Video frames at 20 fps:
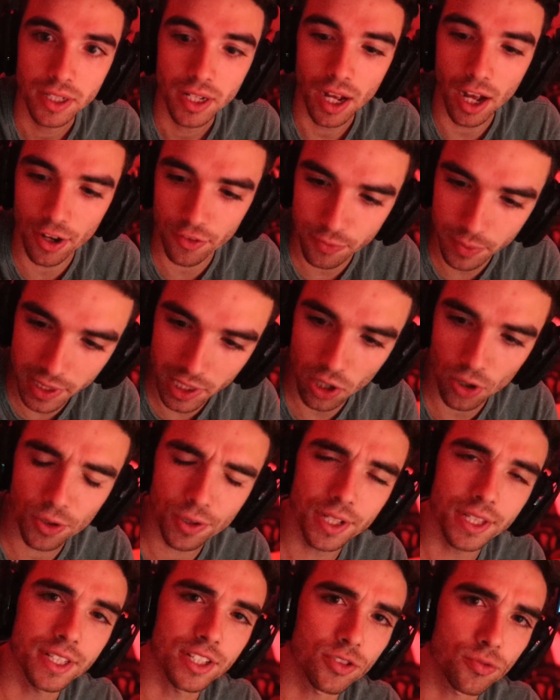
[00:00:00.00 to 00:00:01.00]
of me
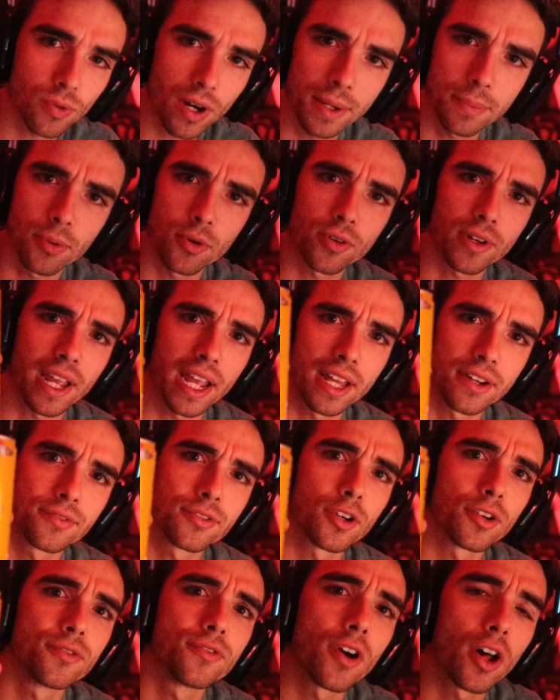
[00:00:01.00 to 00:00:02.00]
holding this Red Bull can for
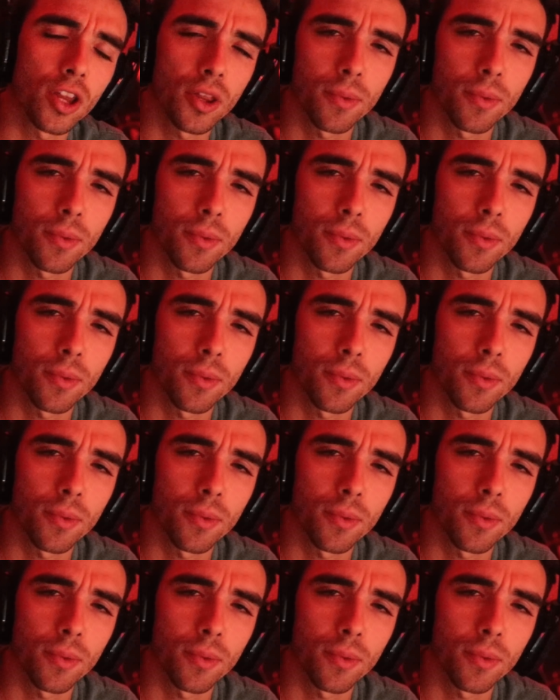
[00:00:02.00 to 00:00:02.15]
a follow